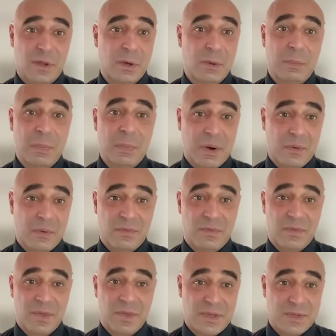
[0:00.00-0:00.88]

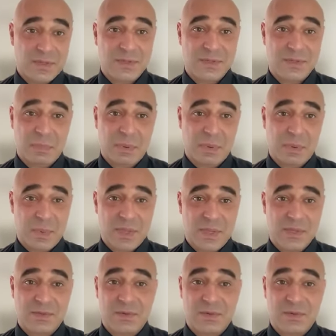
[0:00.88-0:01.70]
about these supplements.